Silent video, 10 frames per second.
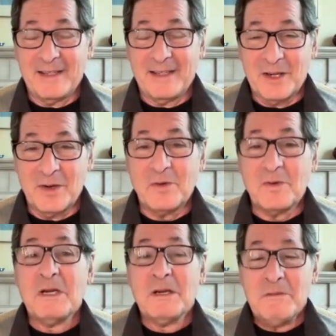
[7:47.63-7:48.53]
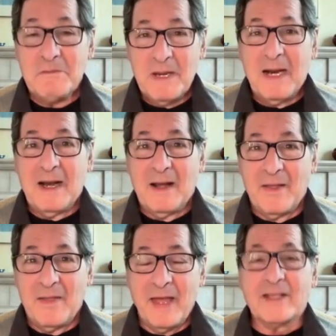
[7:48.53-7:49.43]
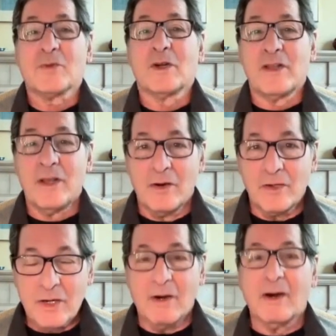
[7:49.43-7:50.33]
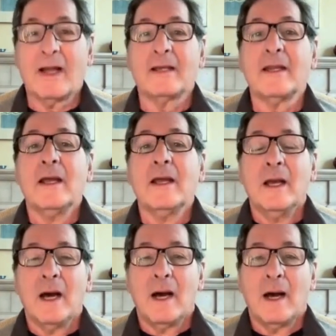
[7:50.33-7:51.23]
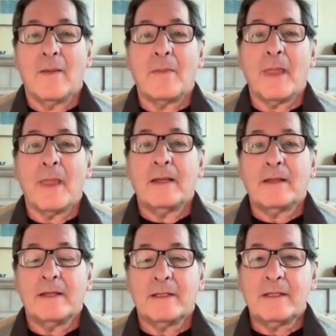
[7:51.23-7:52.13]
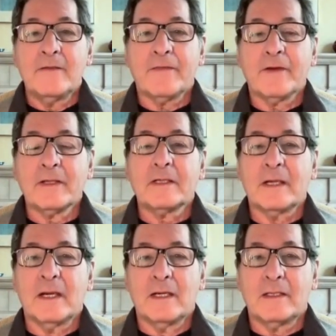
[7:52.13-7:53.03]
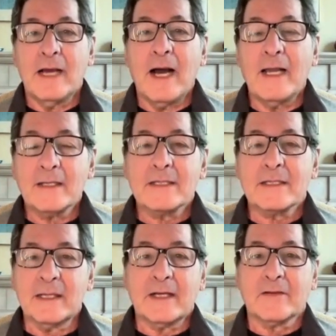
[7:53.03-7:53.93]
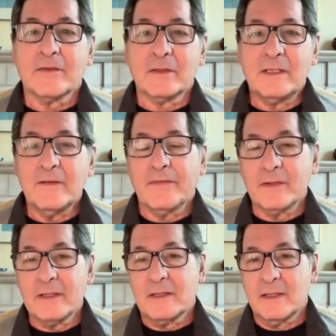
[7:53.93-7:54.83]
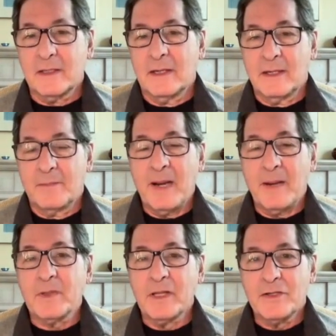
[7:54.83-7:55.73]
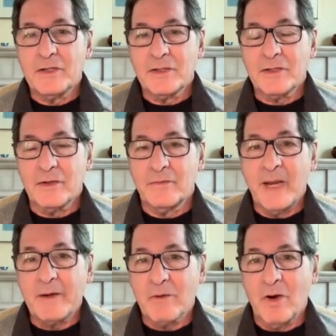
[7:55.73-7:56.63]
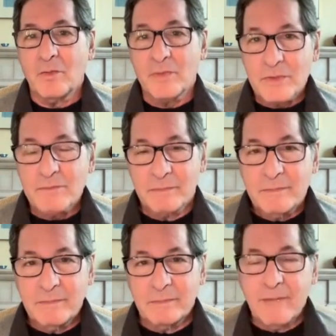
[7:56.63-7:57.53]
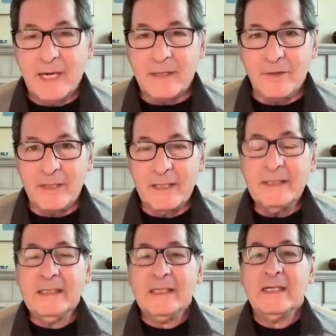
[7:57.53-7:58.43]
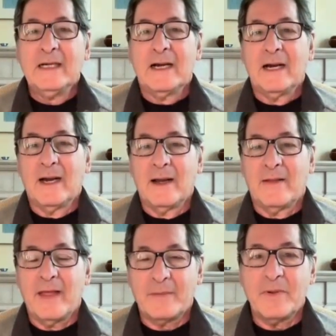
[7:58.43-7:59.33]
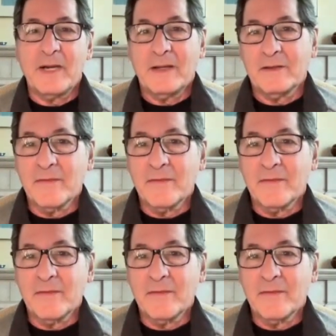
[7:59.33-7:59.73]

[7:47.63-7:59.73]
so that's where the odors are. And the different diets select for different populations of microbes, bacteria, that put out